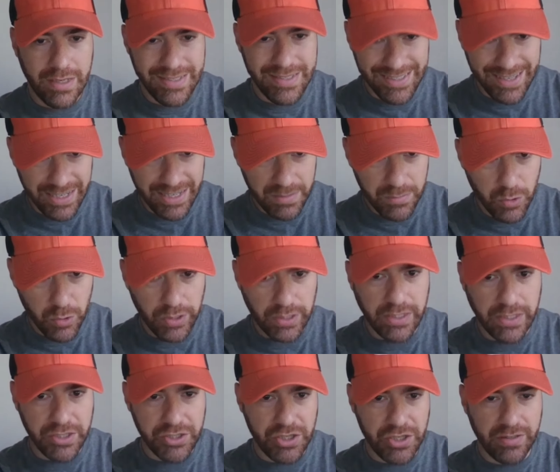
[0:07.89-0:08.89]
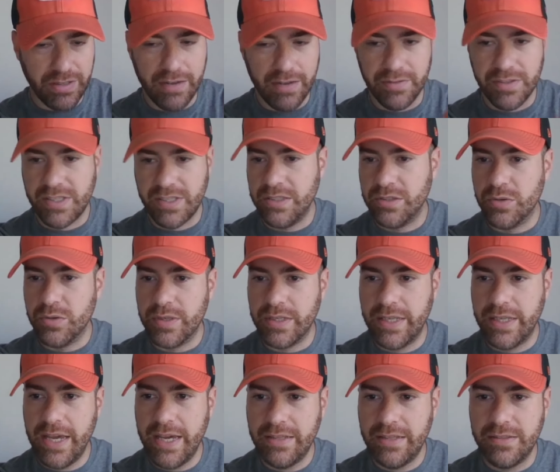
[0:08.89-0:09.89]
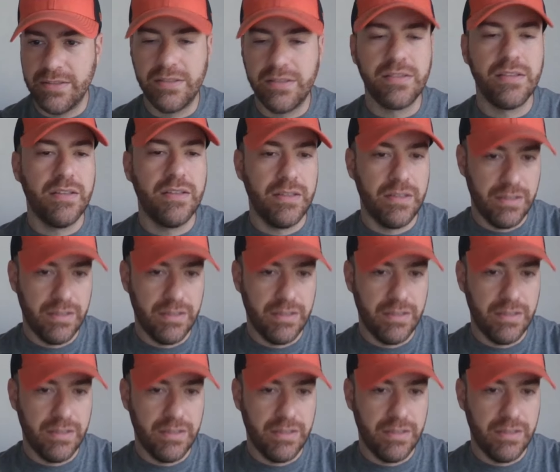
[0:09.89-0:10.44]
a Sunday morning edition of Cafecito and Canes.